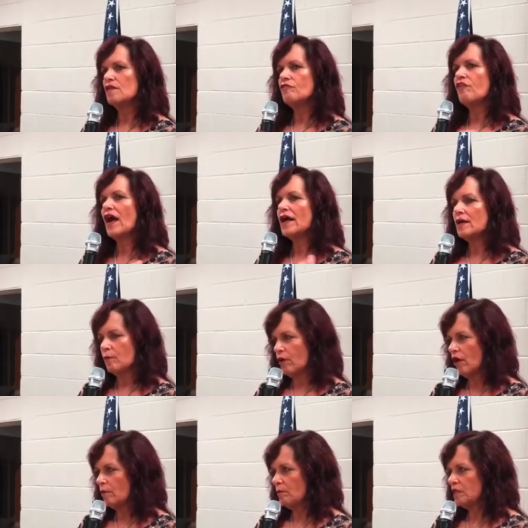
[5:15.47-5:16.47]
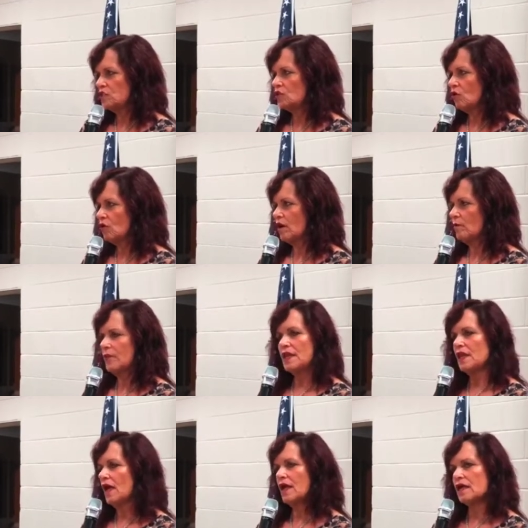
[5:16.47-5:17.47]
Then the fire department showed up
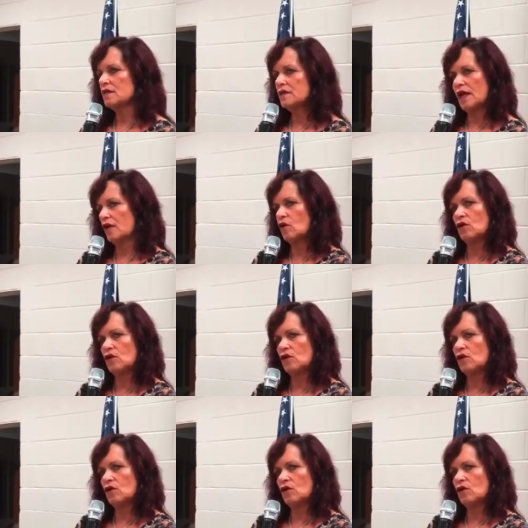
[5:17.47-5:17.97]
and they